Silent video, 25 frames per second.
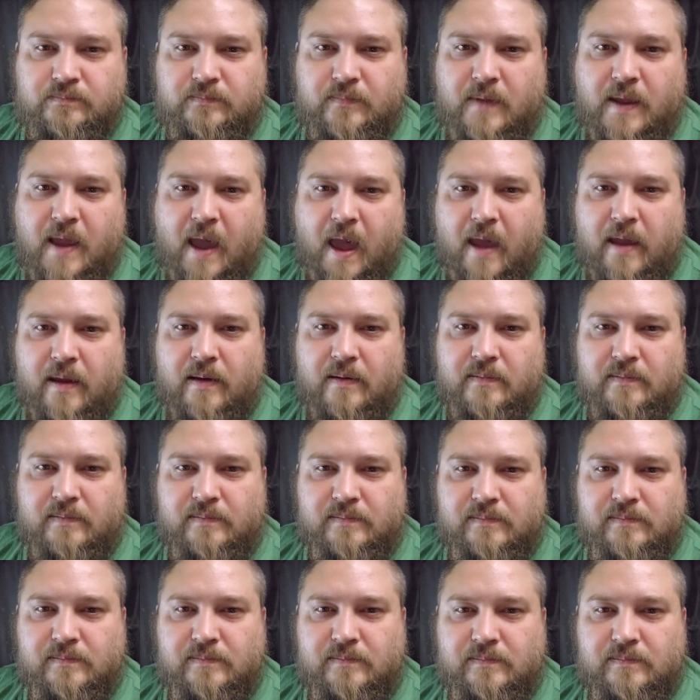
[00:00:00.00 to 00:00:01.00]
Okay,
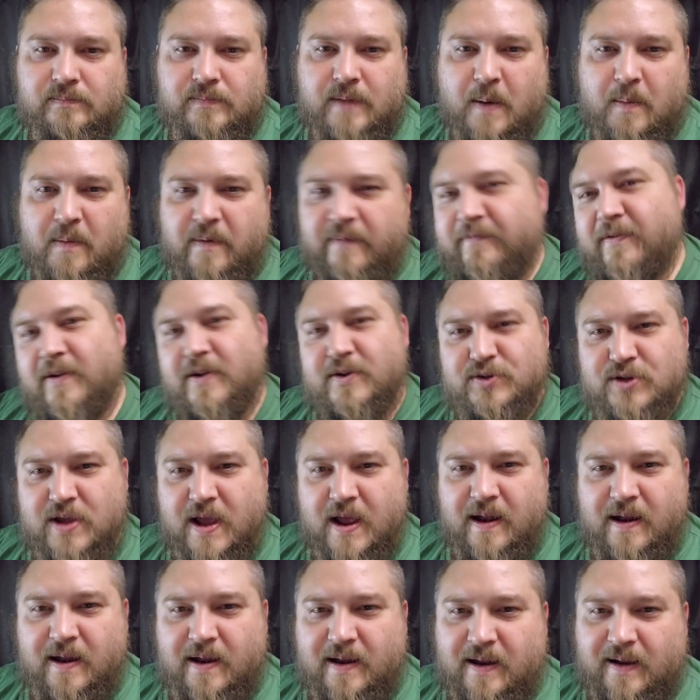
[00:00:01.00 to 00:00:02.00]
I'm gonna finish
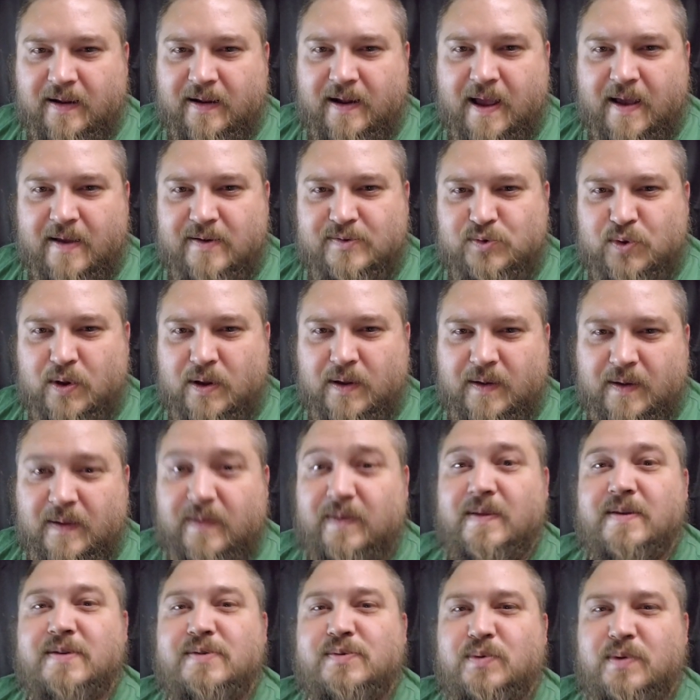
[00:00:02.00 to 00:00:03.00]
editing now so I can
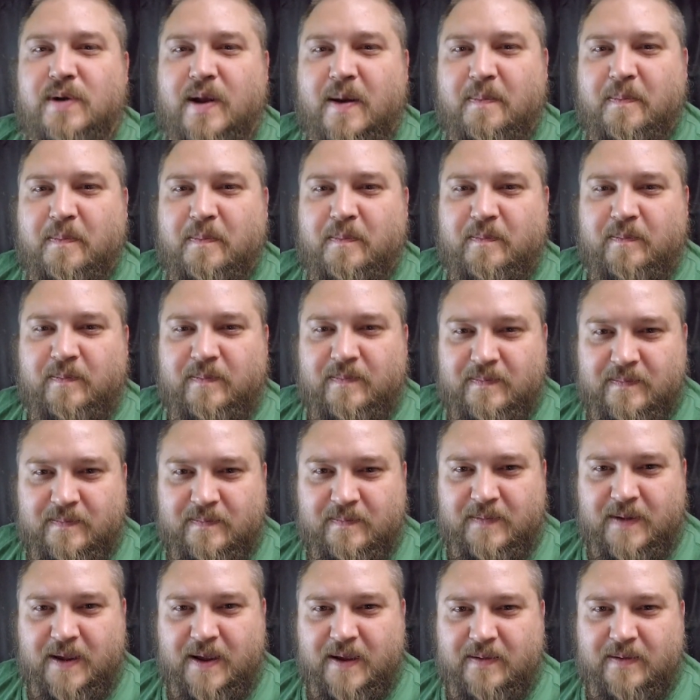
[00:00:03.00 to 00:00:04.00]
get this one up
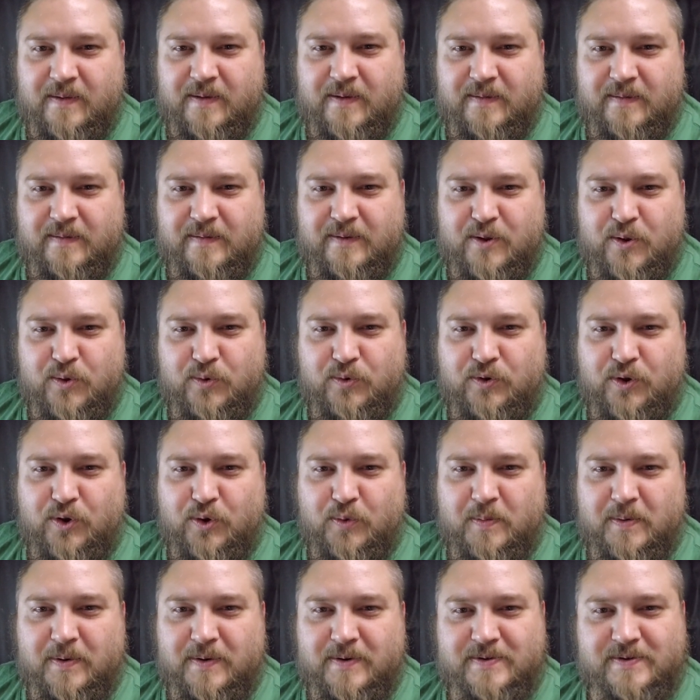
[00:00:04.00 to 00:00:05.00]
in the
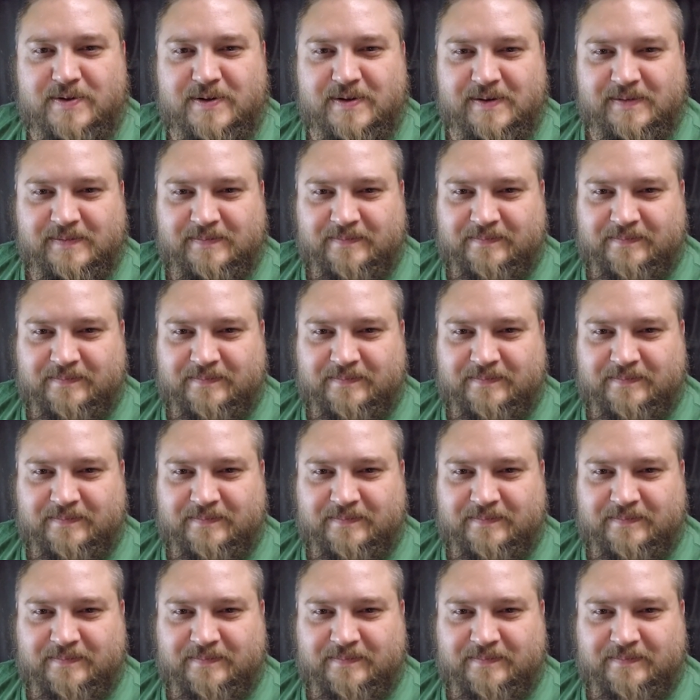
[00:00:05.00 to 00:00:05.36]
YouTubers.